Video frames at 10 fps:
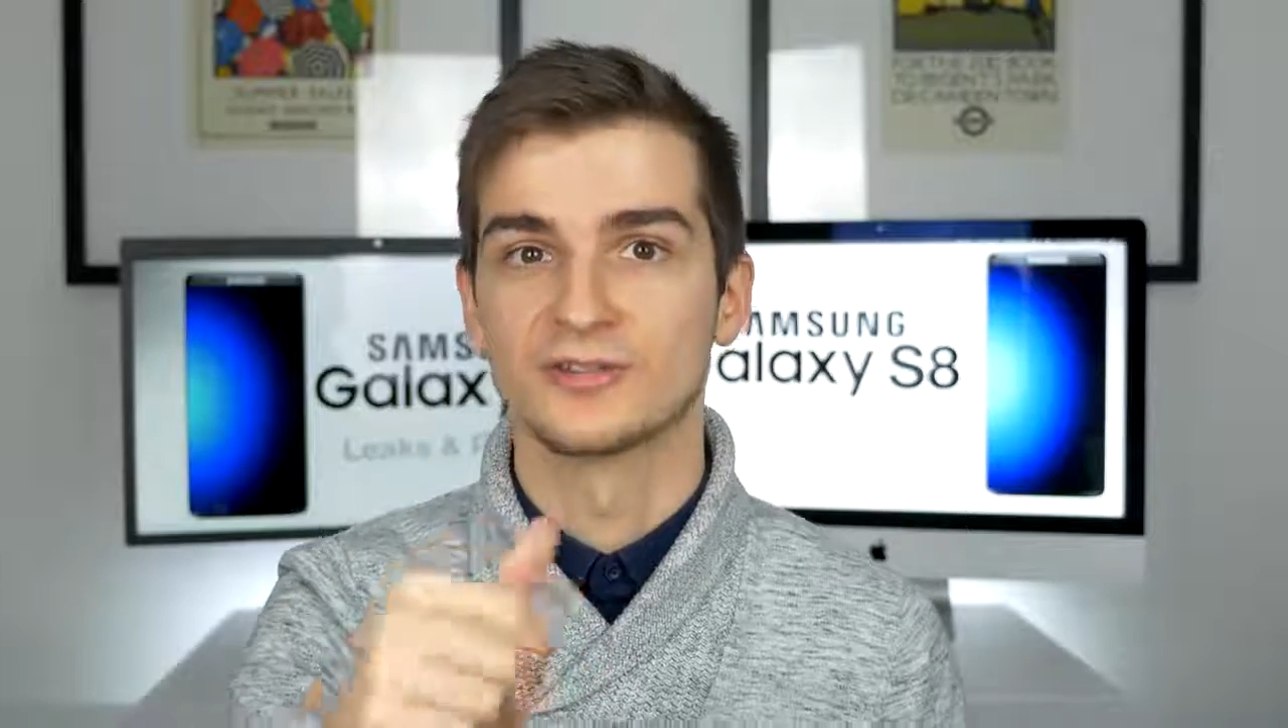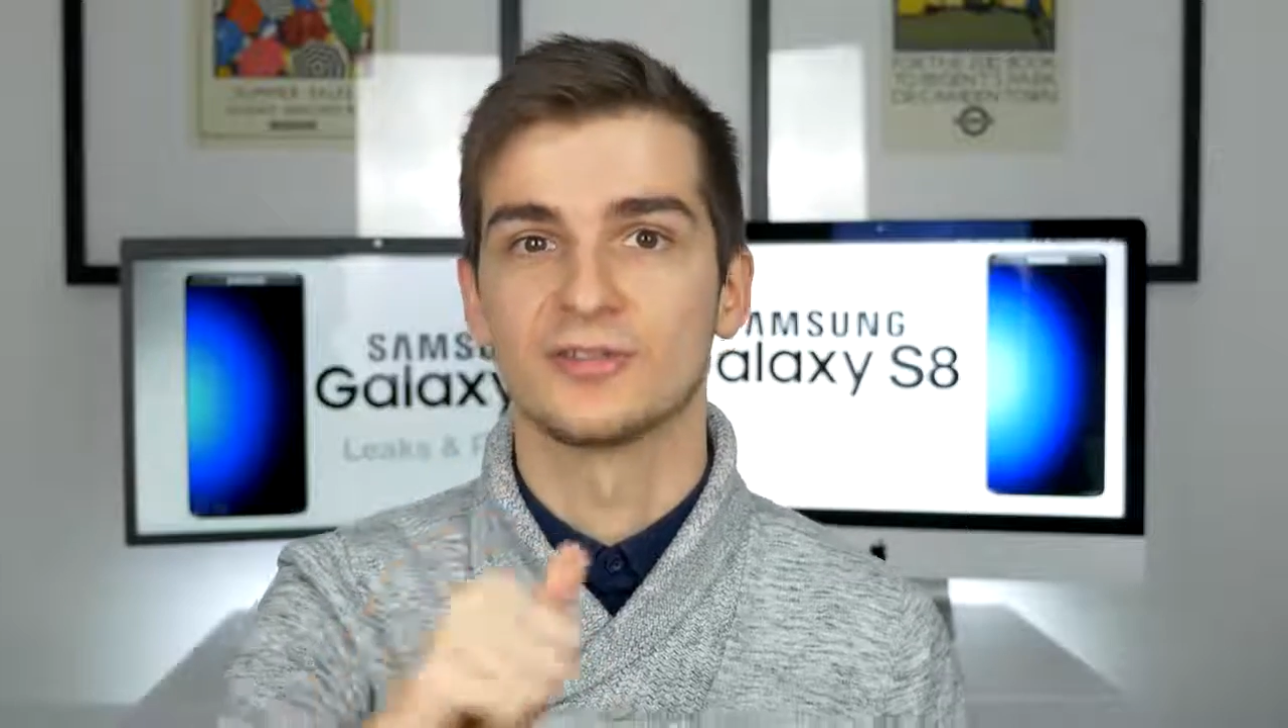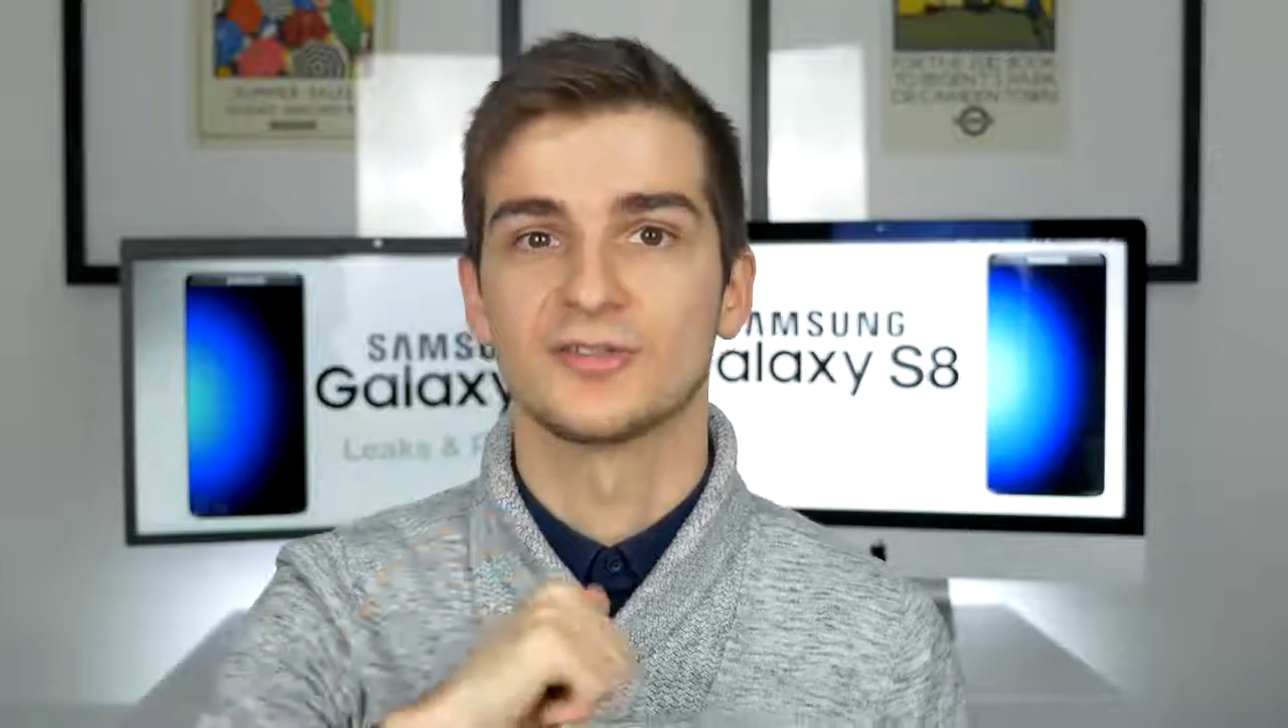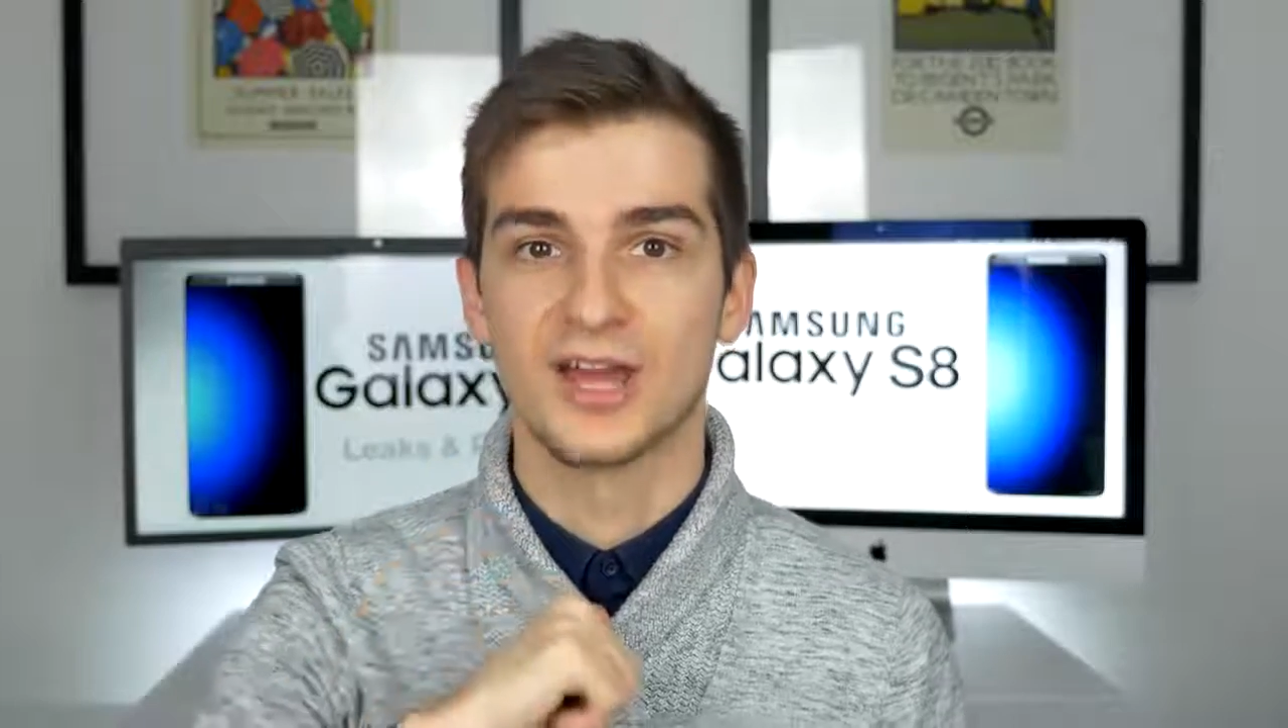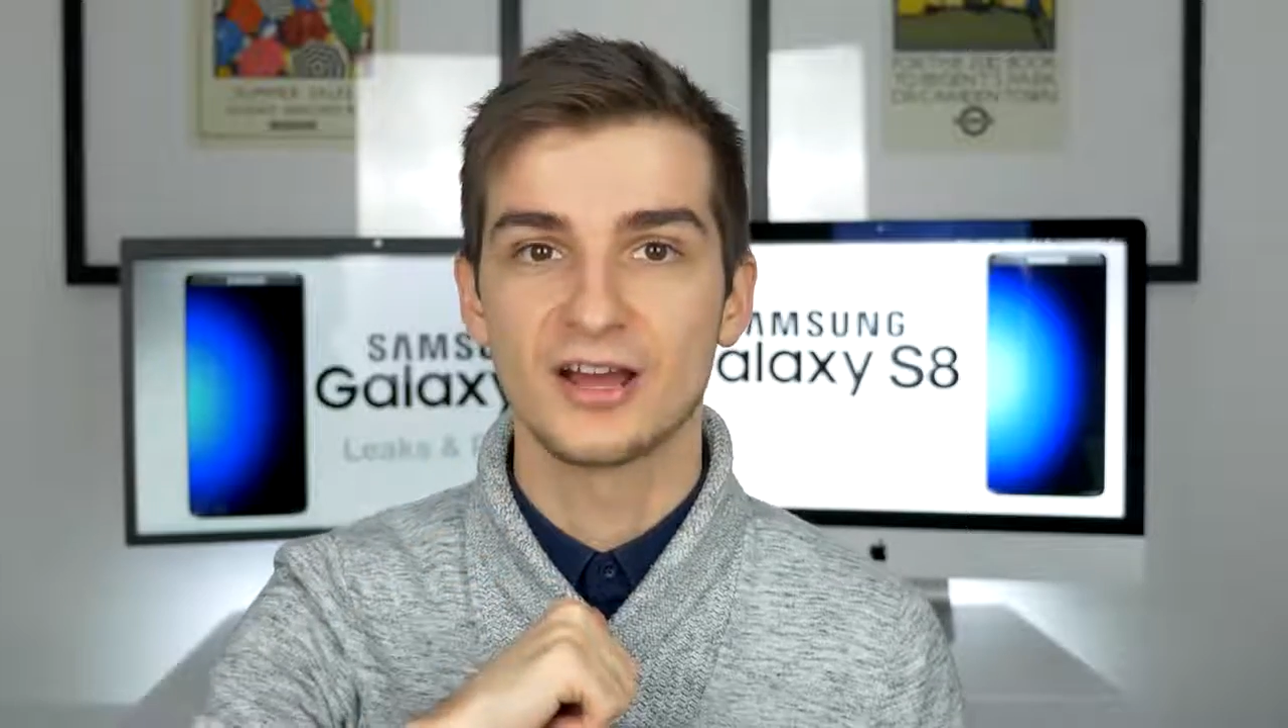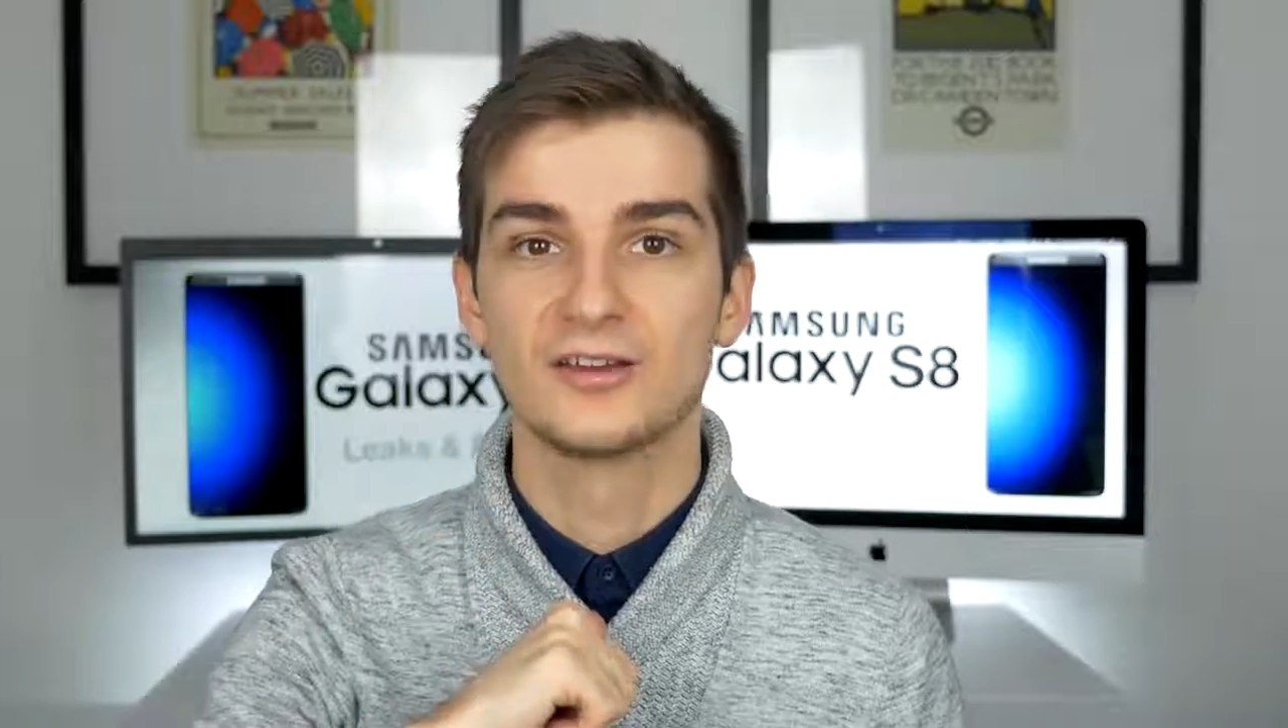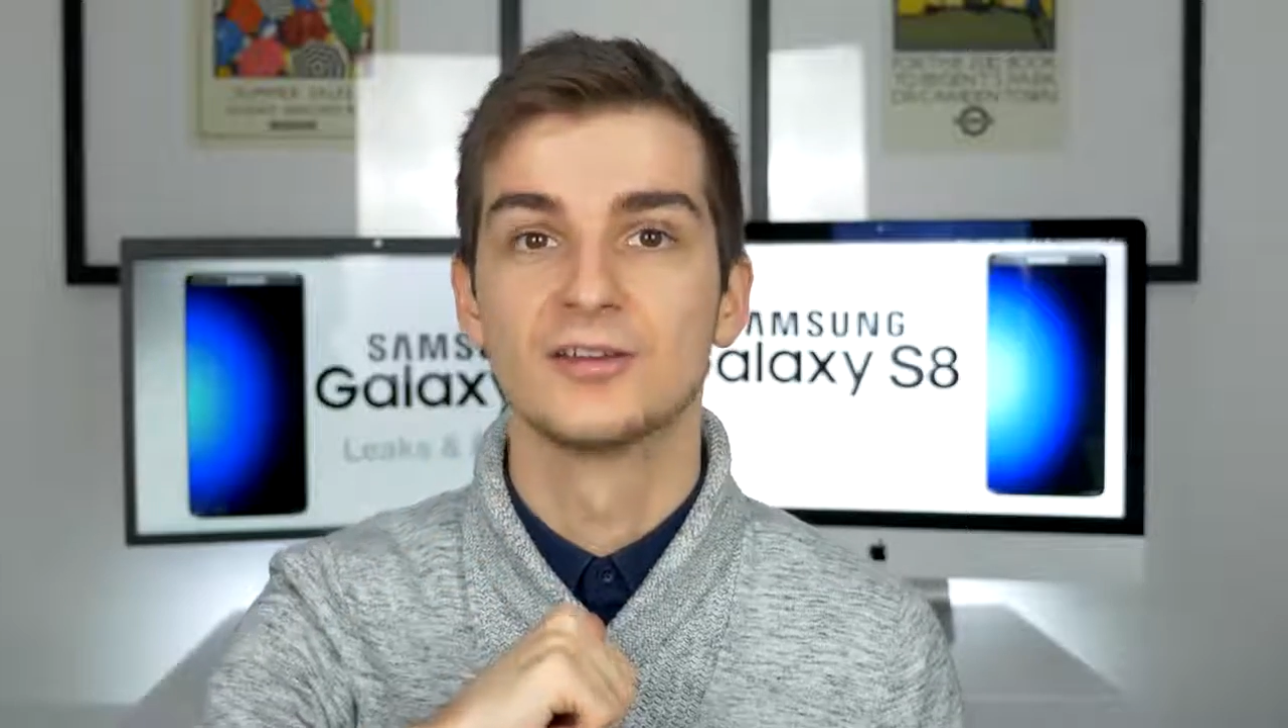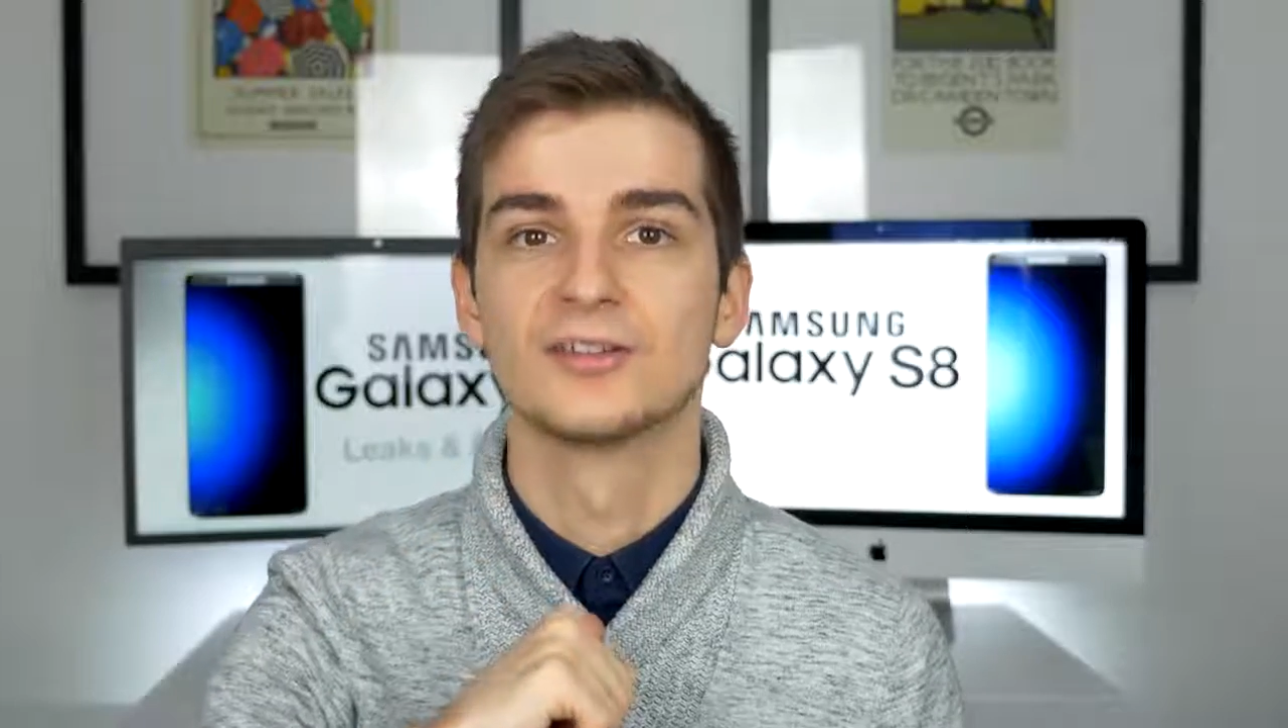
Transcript: ZoneOfTech,